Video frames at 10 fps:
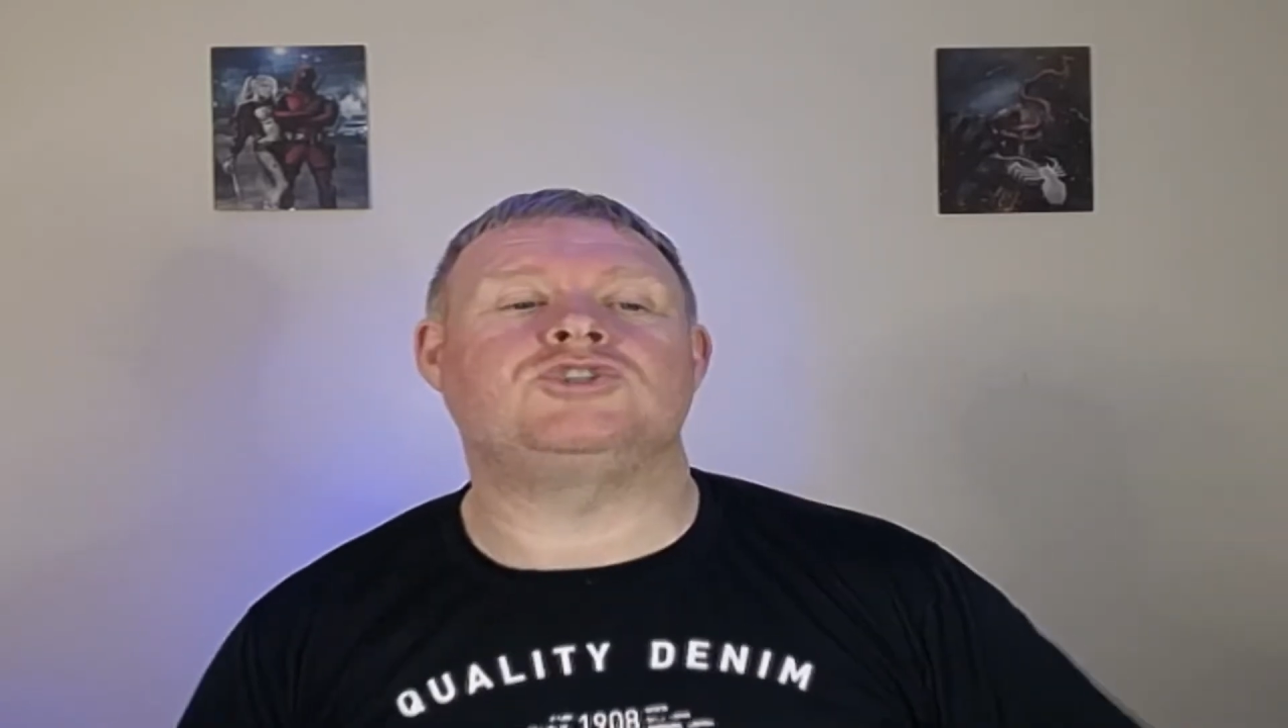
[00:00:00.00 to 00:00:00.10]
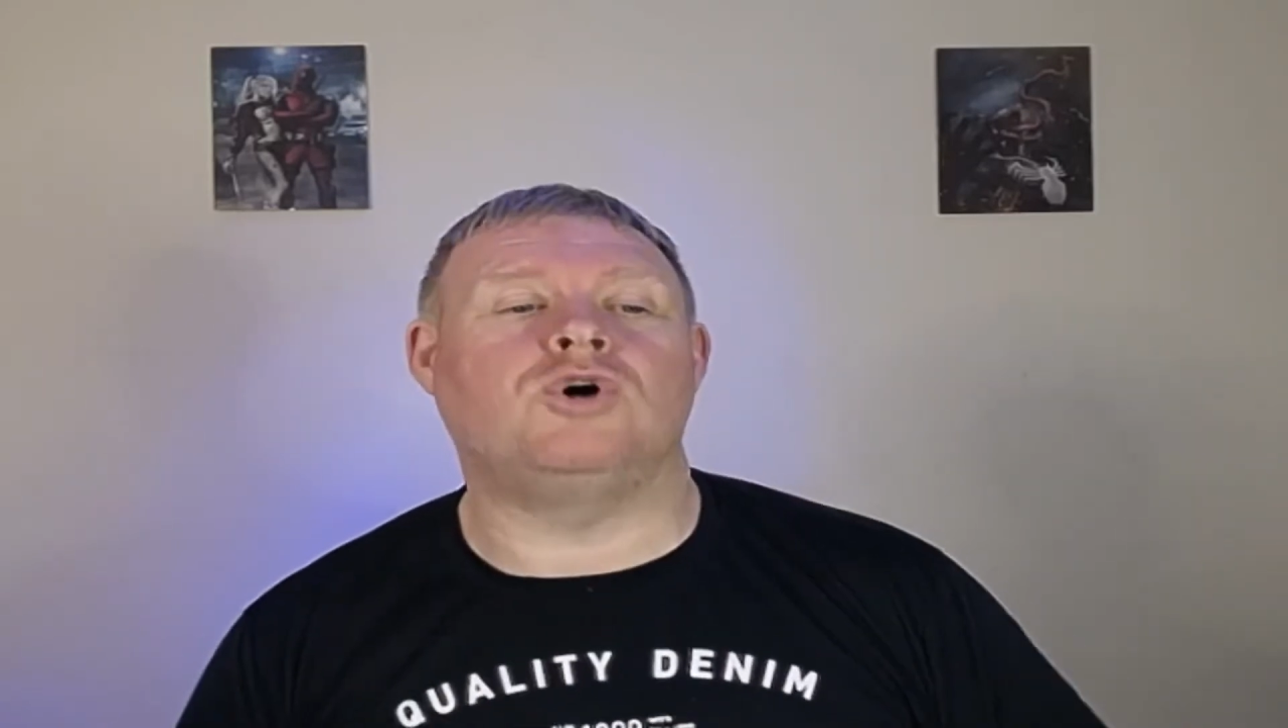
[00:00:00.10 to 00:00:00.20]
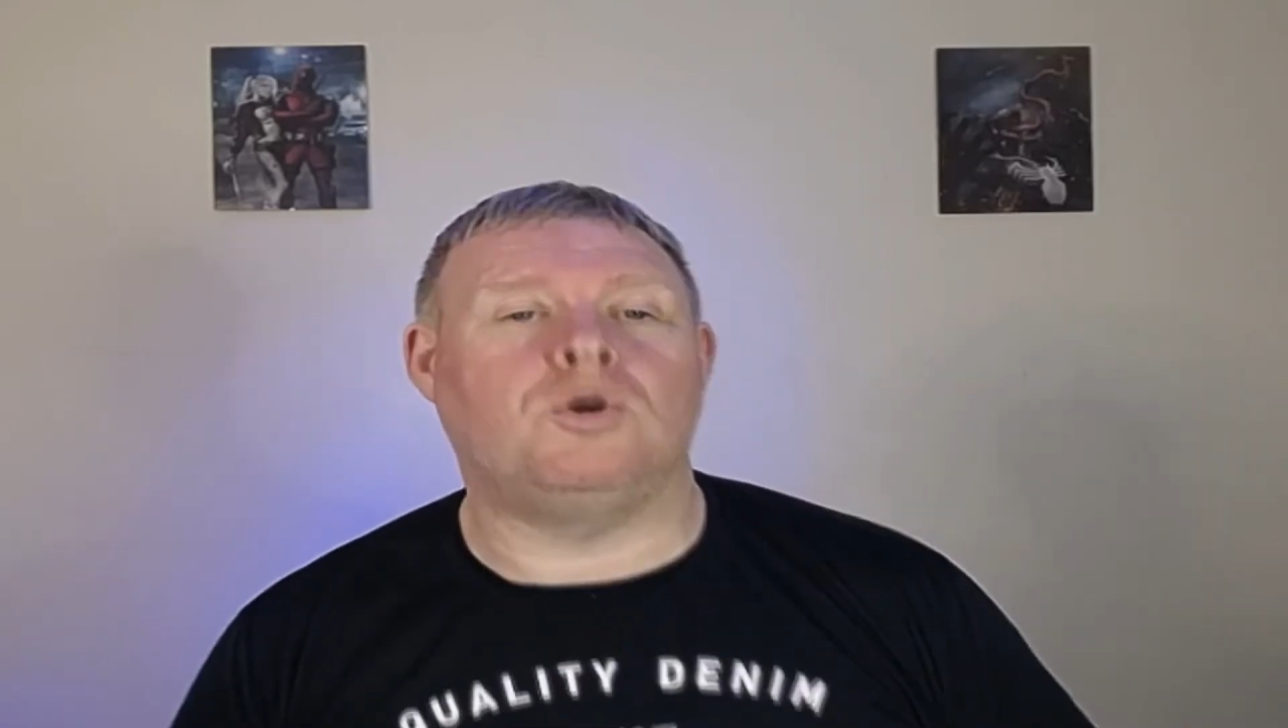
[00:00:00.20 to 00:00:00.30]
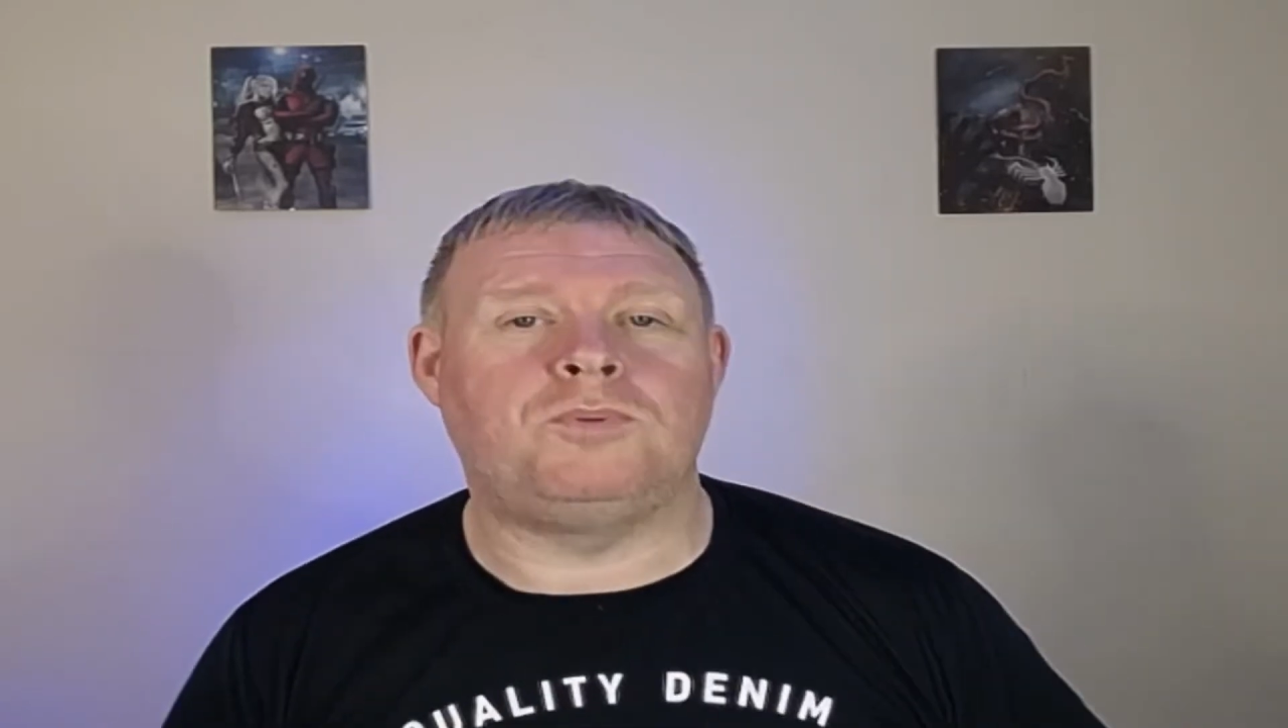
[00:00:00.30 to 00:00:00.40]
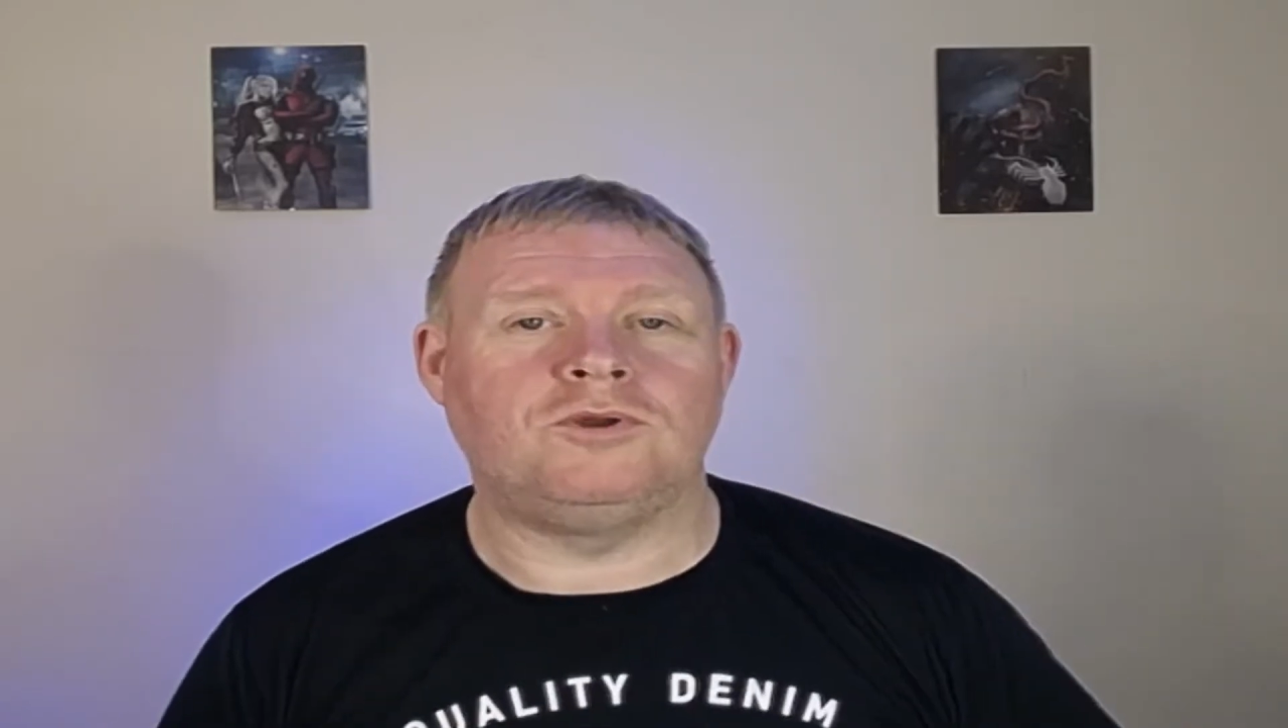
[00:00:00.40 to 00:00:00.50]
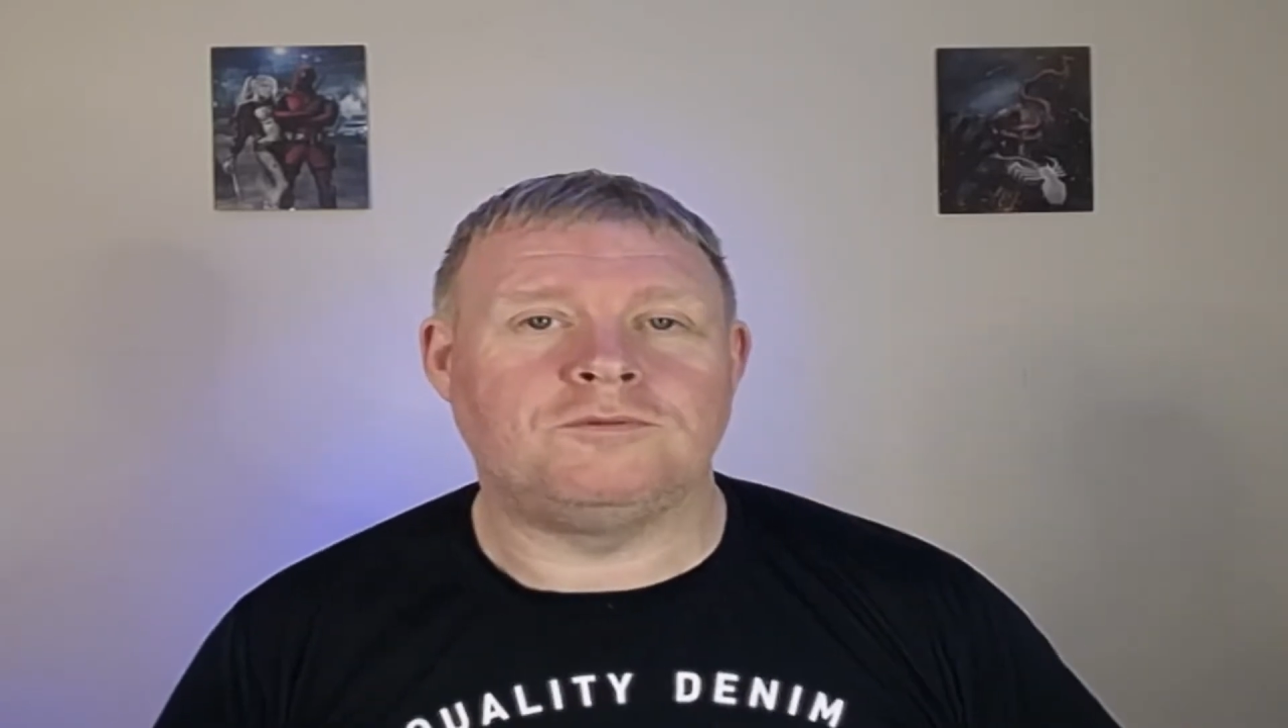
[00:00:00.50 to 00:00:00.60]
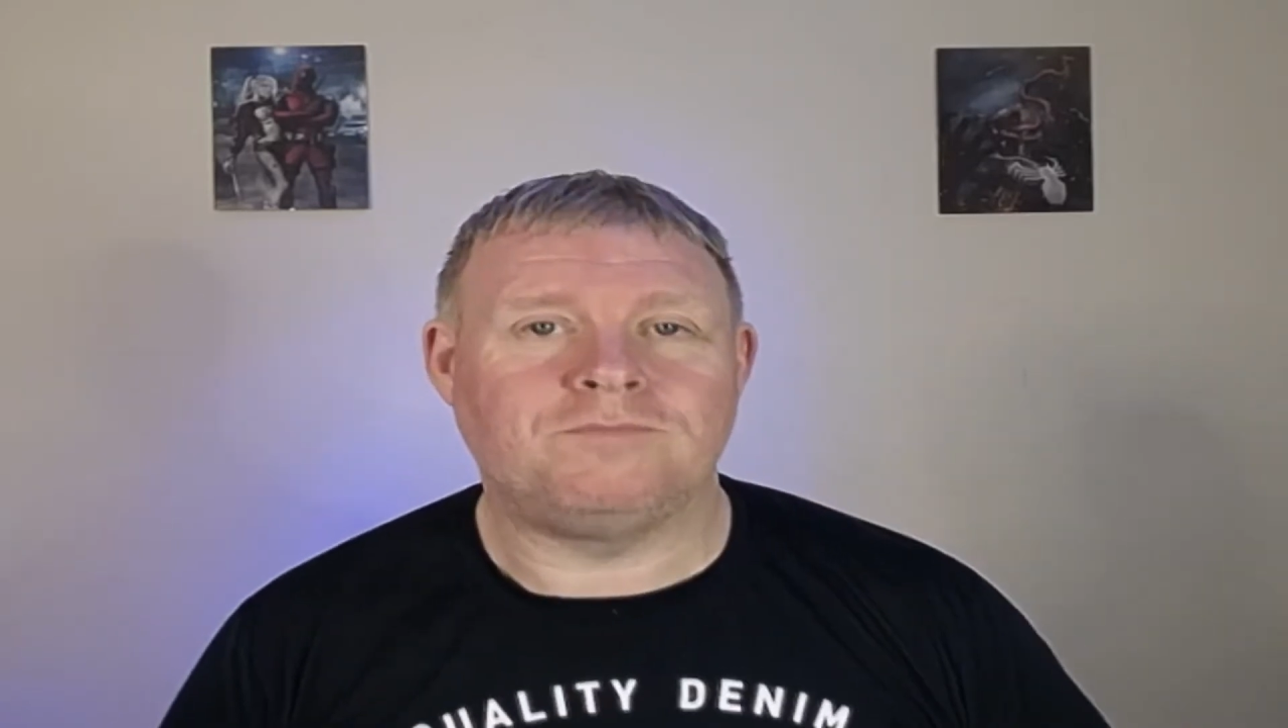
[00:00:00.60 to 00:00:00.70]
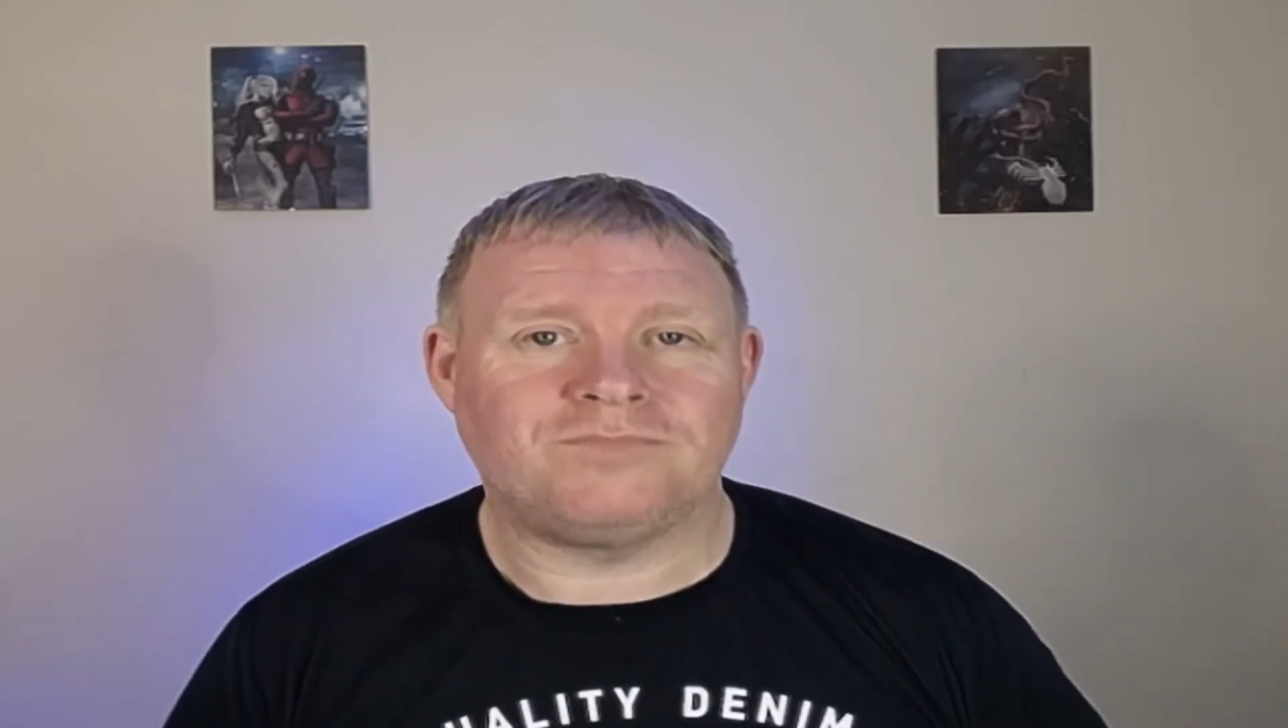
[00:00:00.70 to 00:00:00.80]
open